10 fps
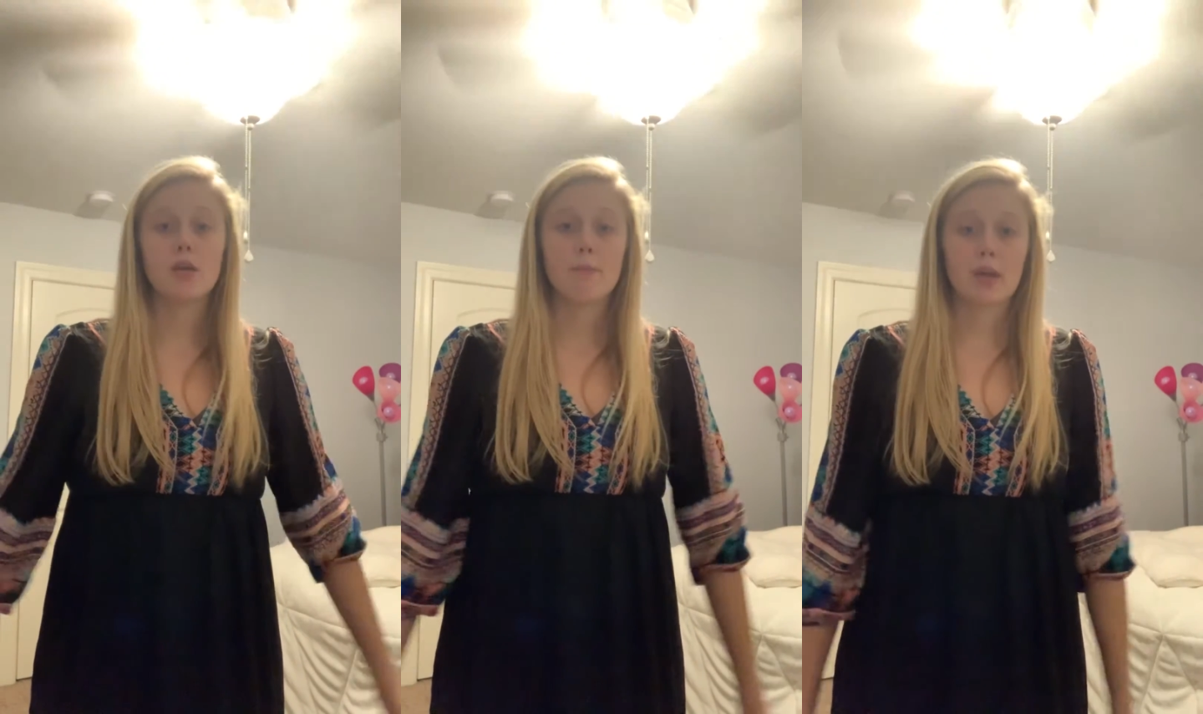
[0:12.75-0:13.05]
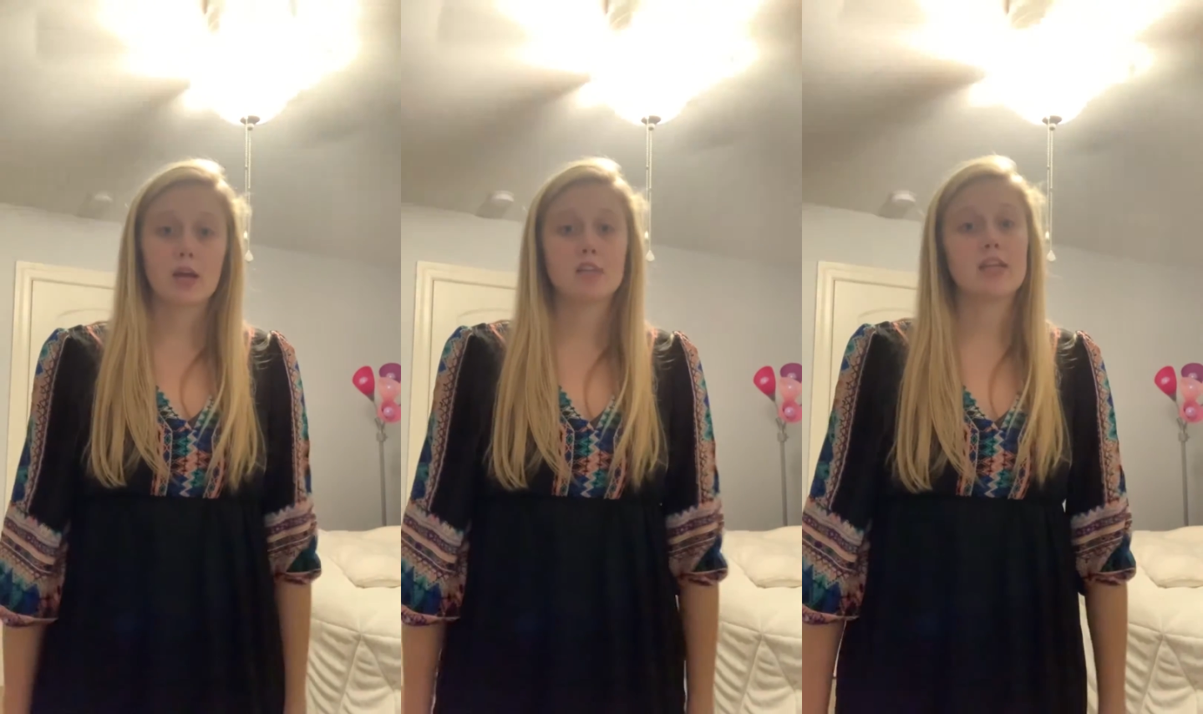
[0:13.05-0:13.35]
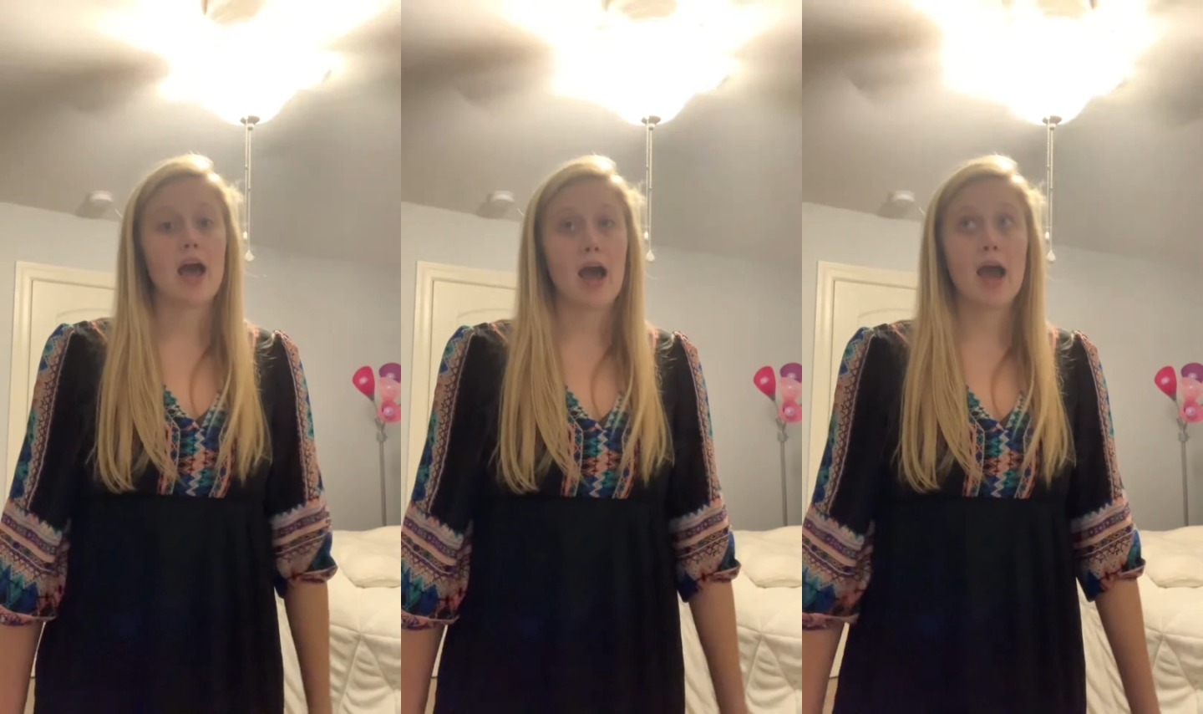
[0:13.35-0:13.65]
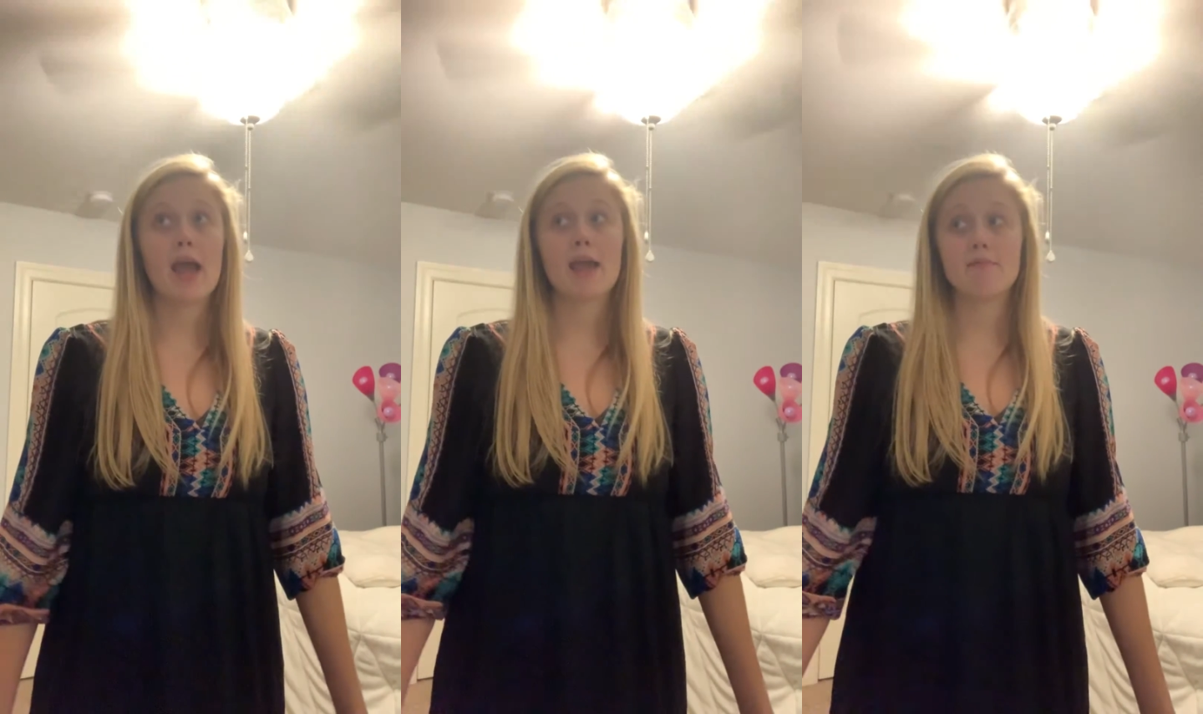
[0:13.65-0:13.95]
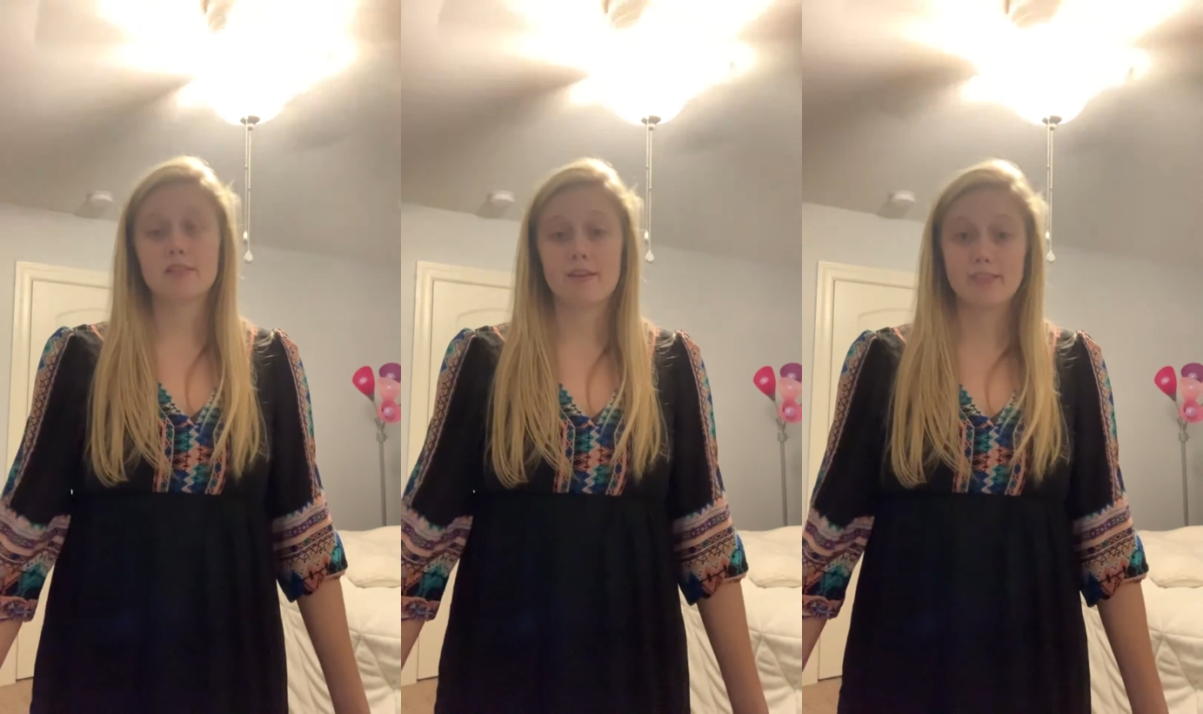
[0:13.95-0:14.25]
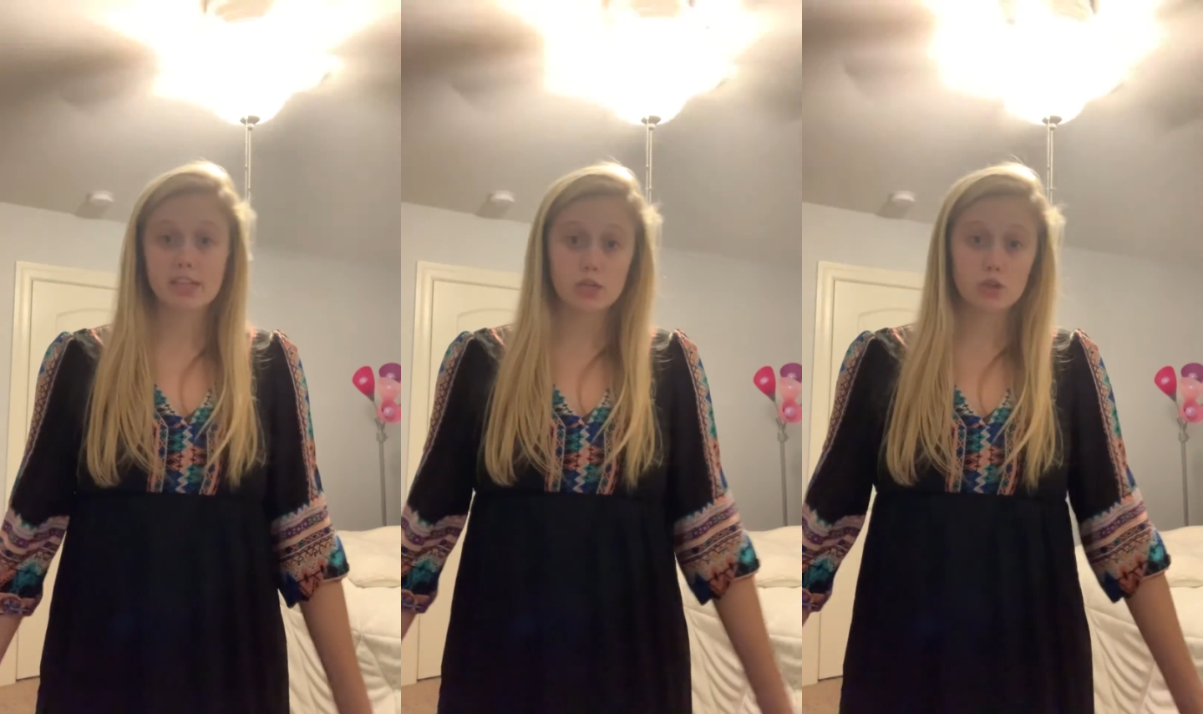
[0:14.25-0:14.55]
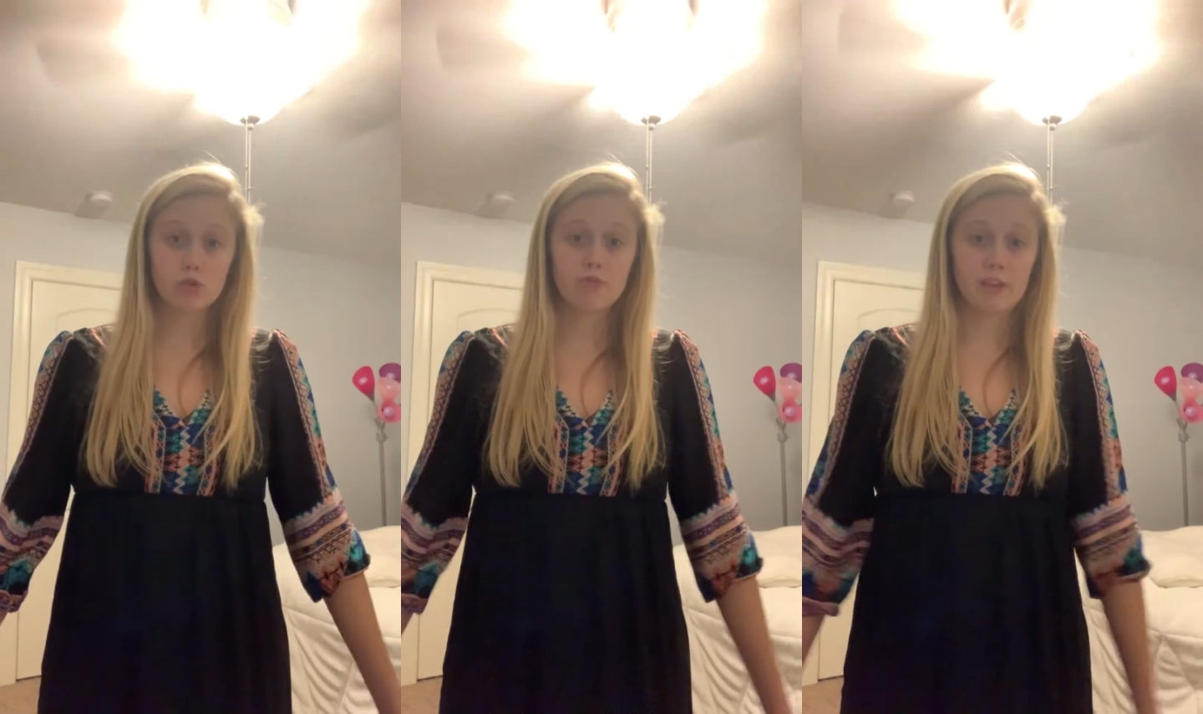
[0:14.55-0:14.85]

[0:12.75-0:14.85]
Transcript: because I am a 17-year-old